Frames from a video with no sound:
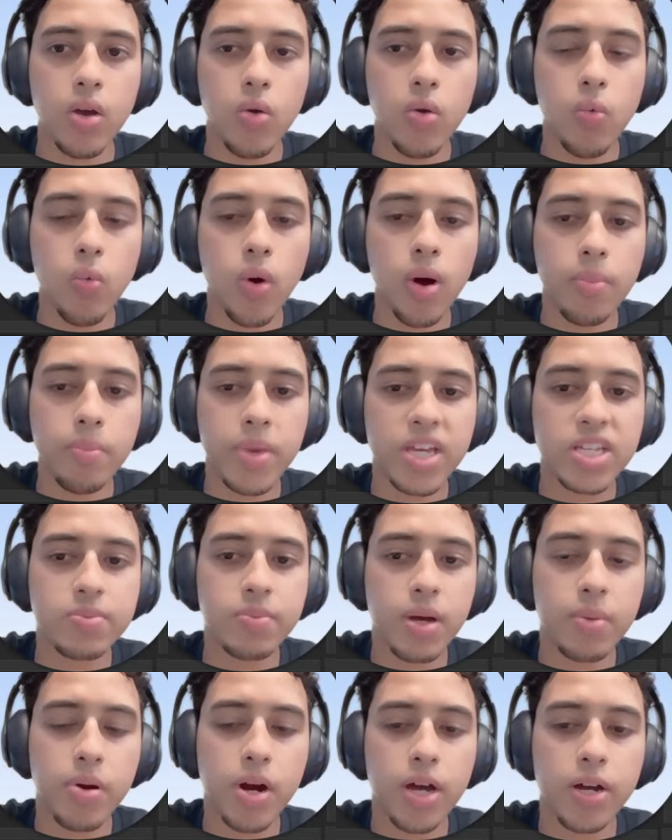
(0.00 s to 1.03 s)
What makes
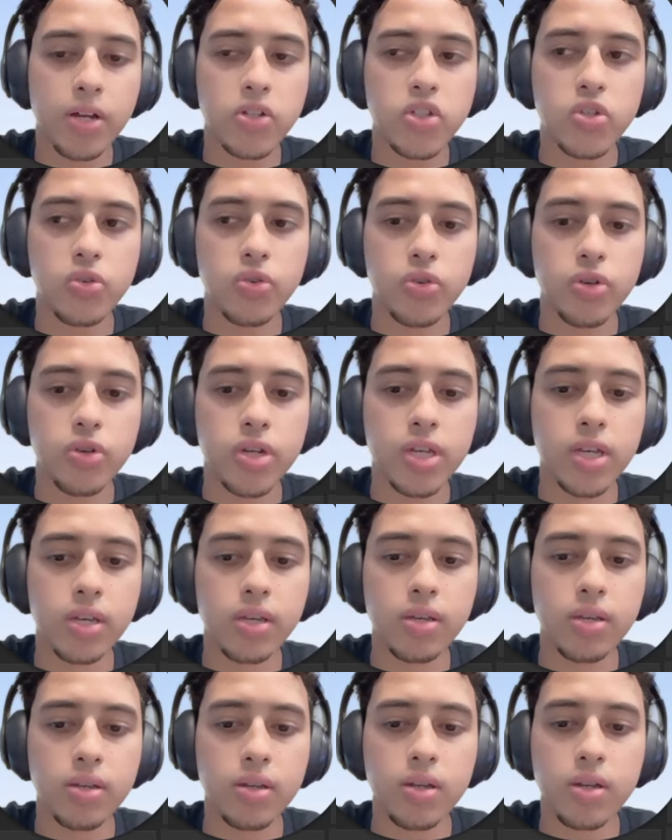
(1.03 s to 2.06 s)
my product so unique?
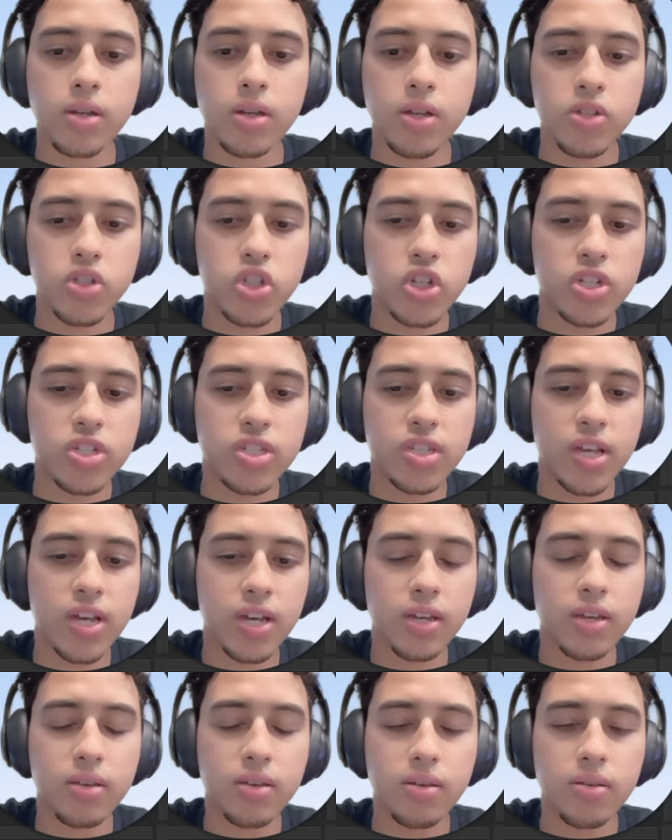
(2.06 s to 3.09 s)
It's just
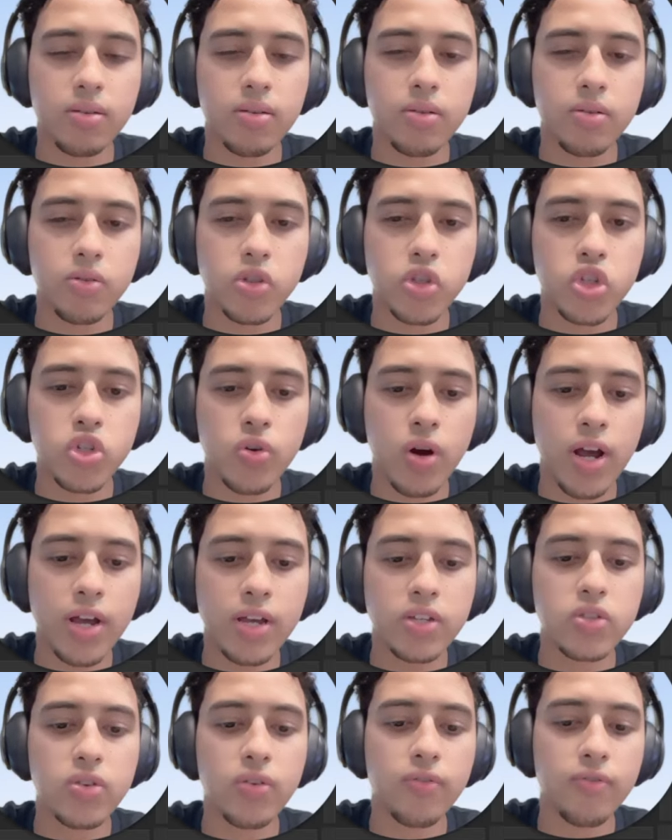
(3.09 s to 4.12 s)
like trying
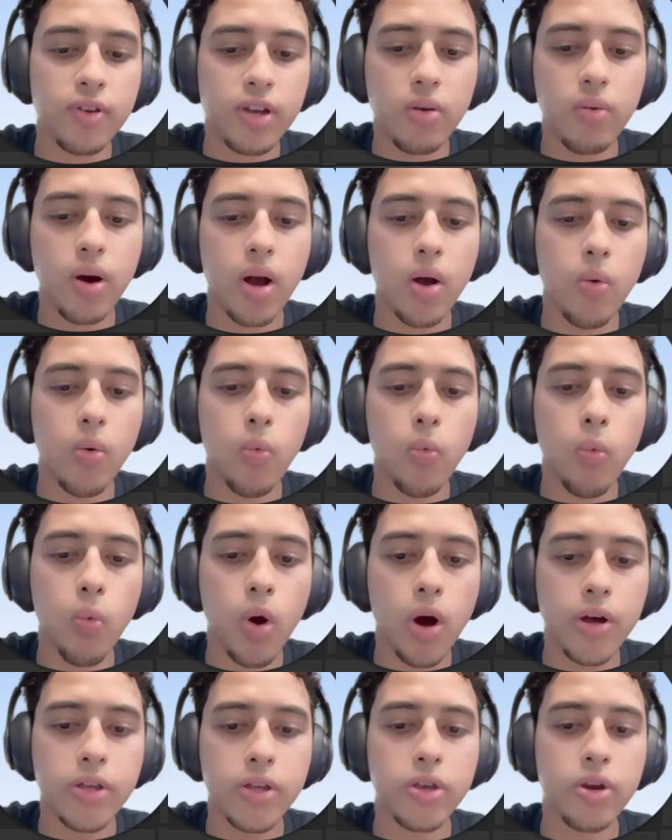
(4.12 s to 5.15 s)
to figure out
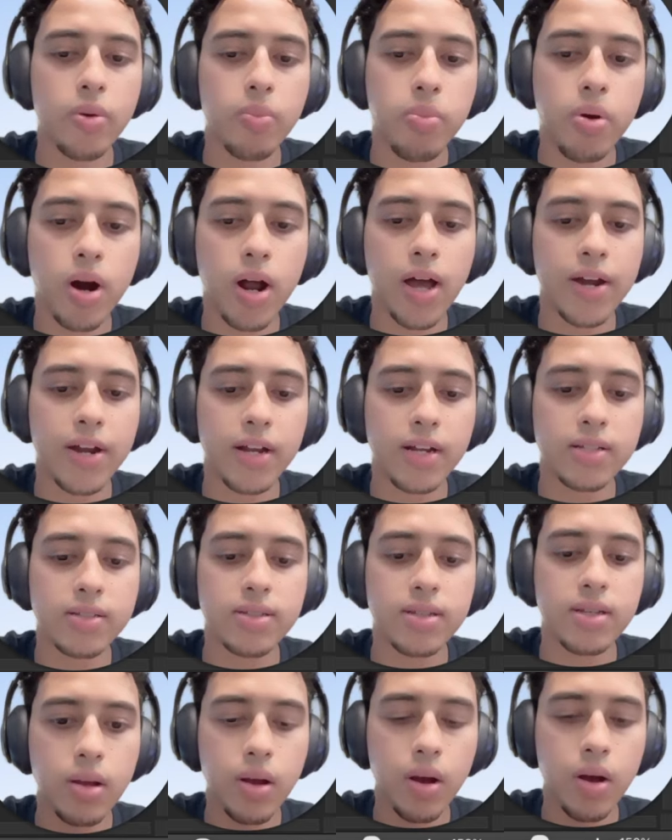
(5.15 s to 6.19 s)
what your product
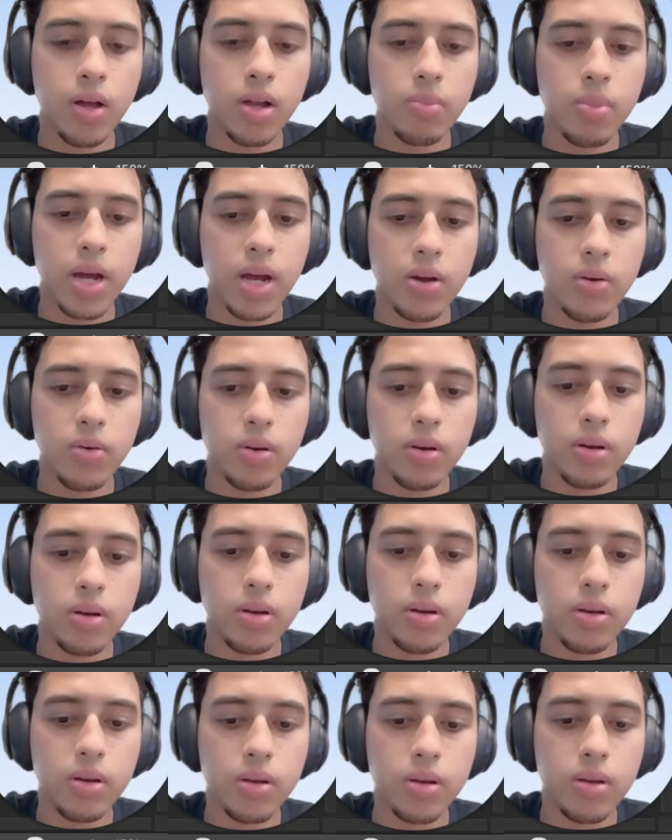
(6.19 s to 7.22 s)
all about
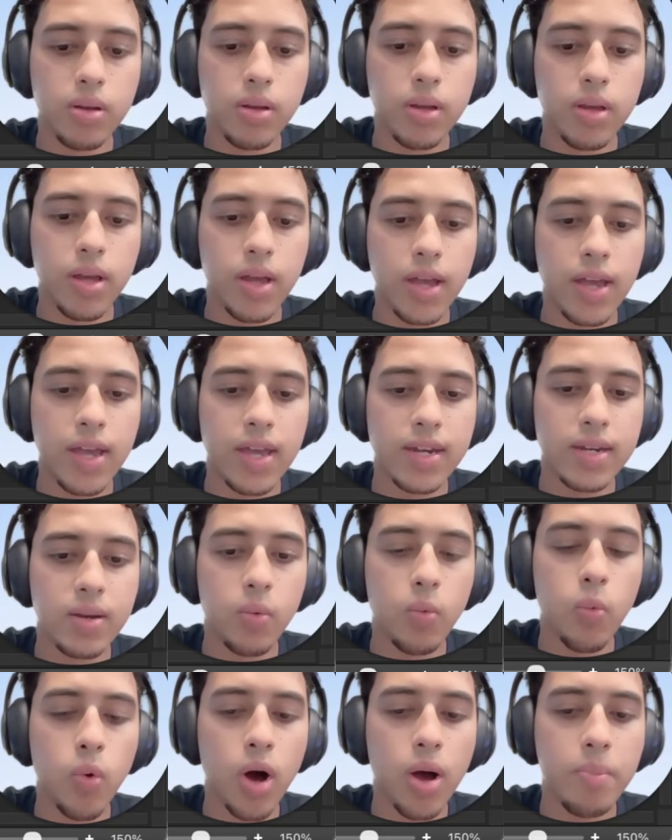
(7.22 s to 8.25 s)
and
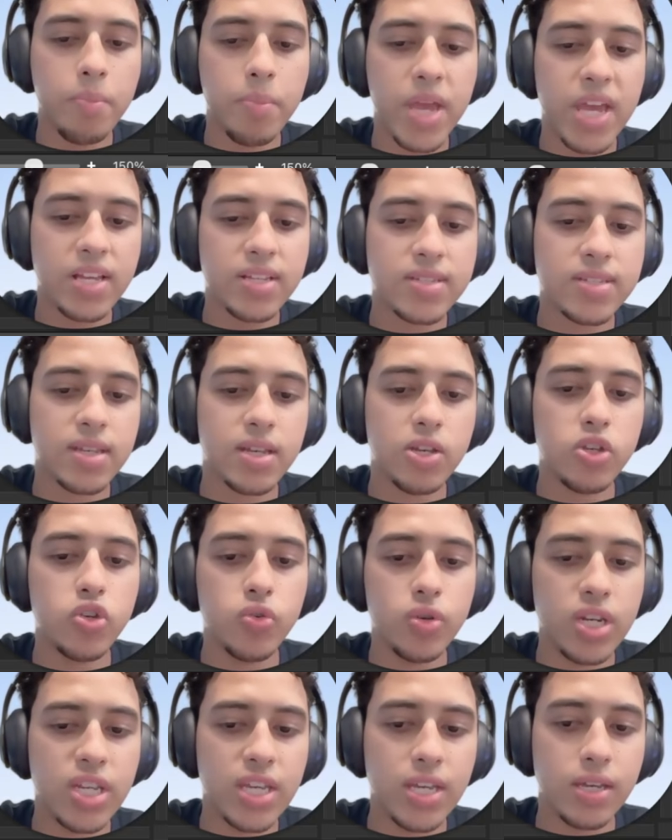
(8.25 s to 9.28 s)
what makes it
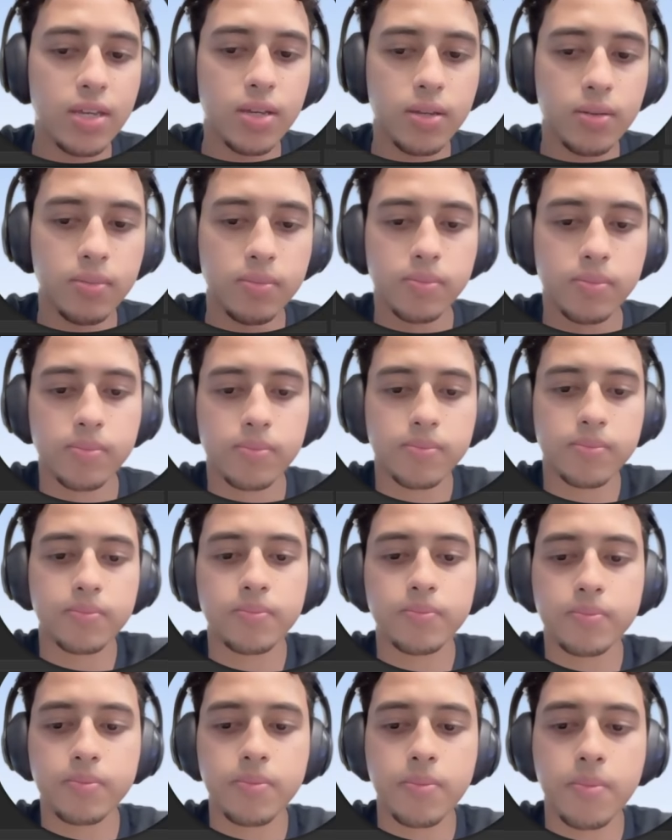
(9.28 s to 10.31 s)
unique.
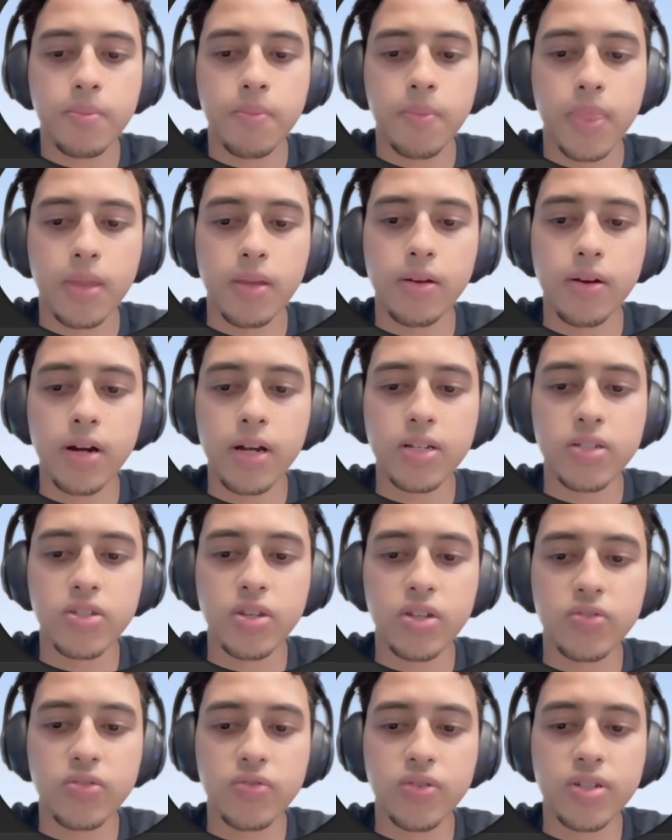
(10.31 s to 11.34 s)
All right, so
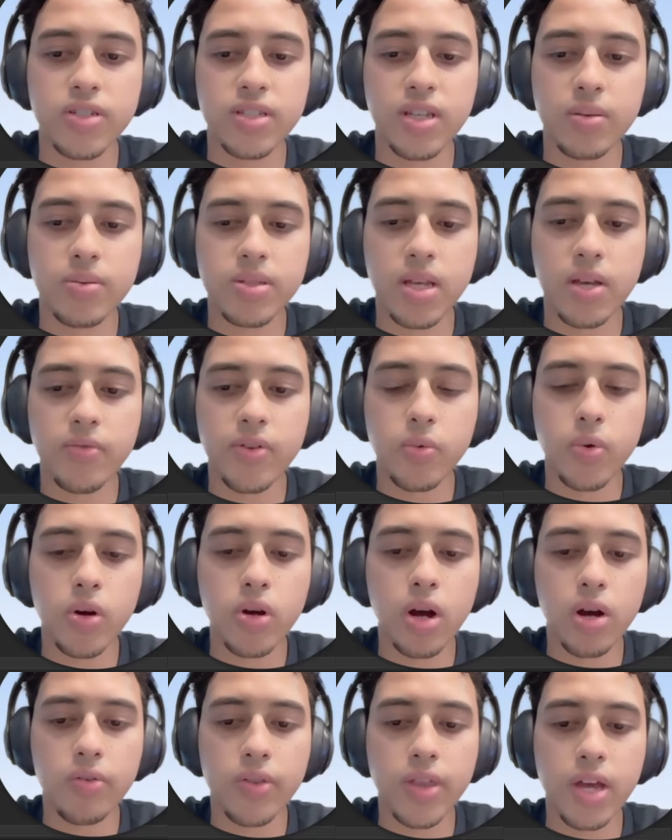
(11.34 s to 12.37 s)
that's for step 7. We'll
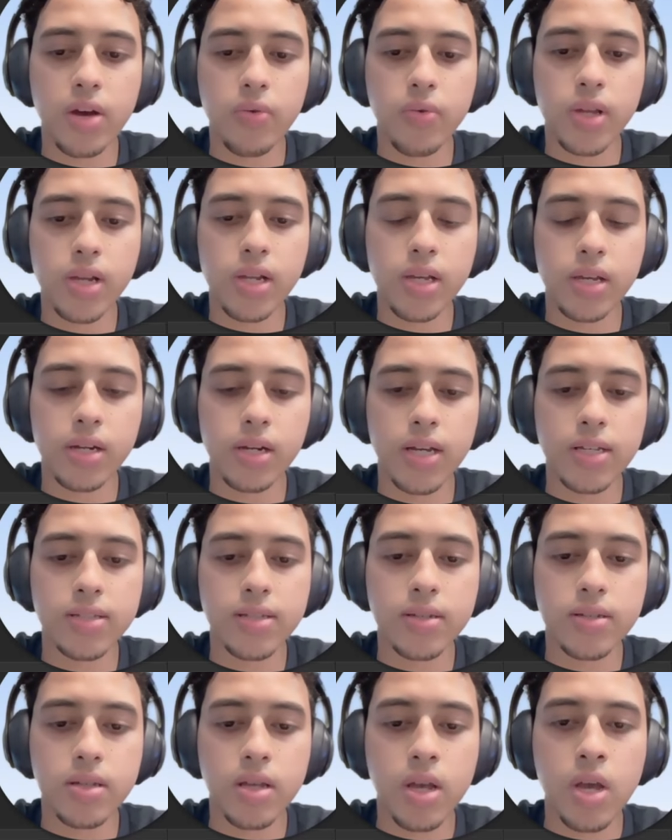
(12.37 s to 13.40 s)
cover that one later
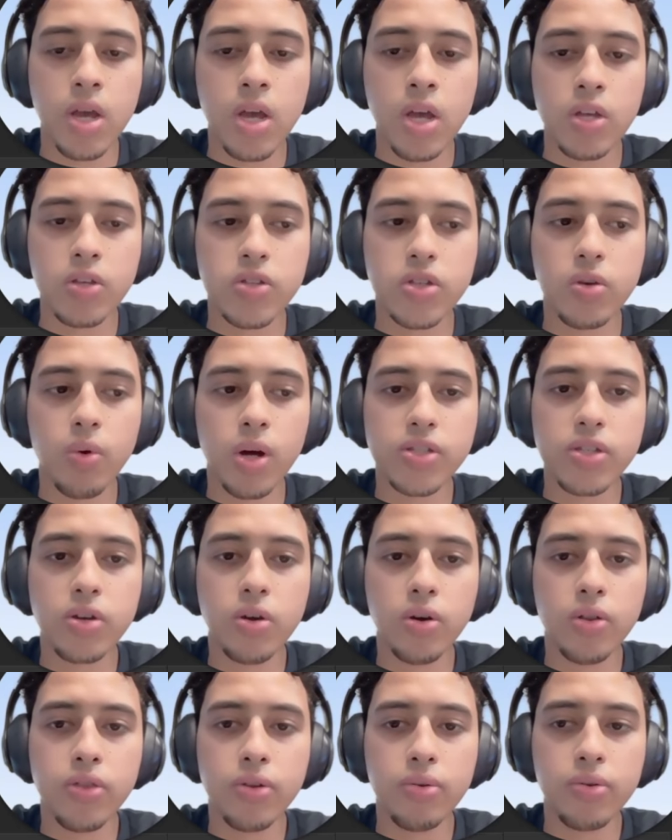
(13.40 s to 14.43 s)
lessons. So you want to
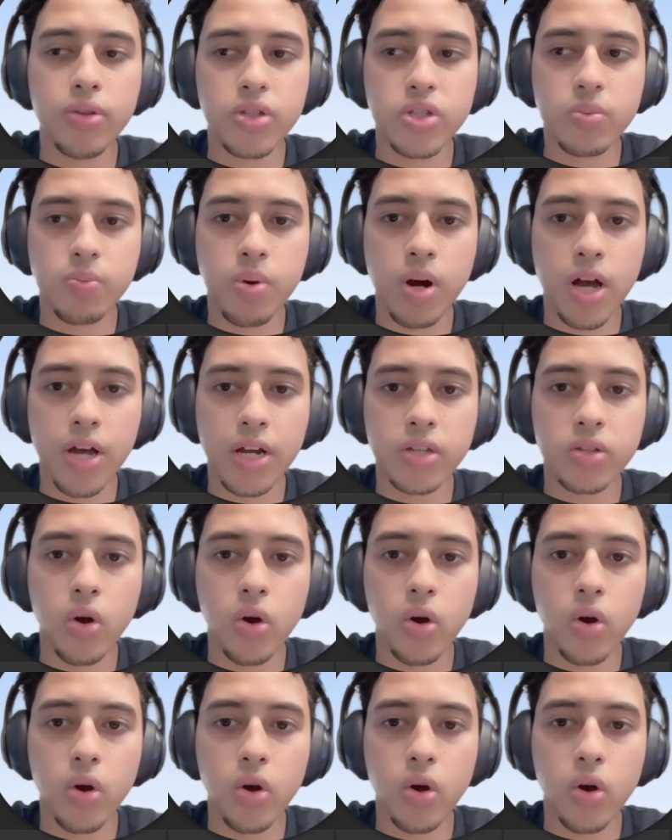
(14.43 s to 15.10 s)
go through this product